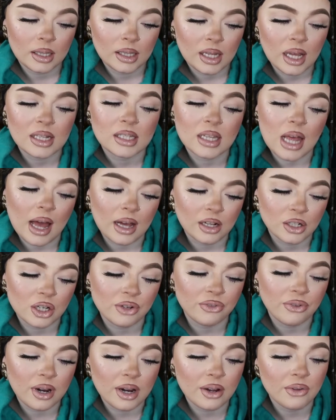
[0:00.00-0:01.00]
That's
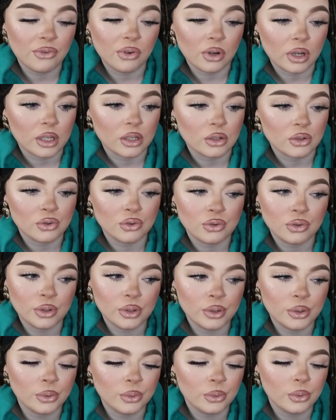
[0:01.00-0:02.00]
actually very fucking
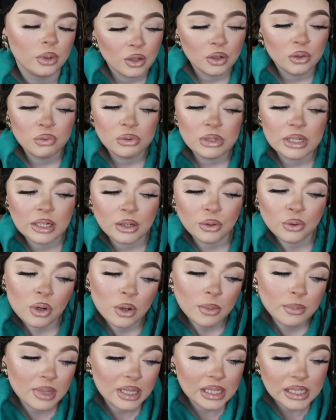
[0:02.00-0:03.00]
true. You didn't
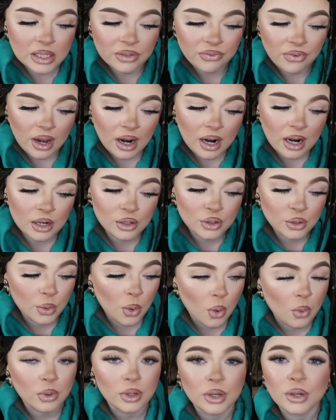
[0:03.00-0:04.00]
come this far
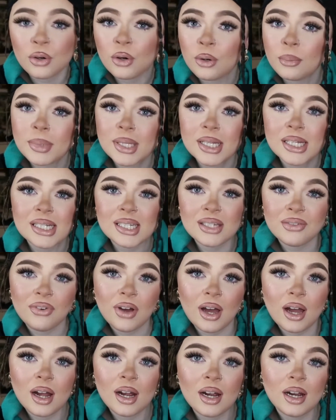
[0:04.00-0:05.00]
to only come this
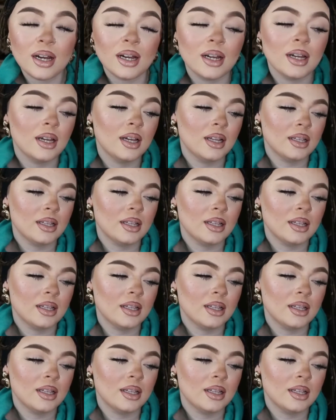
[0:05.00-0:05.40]
far.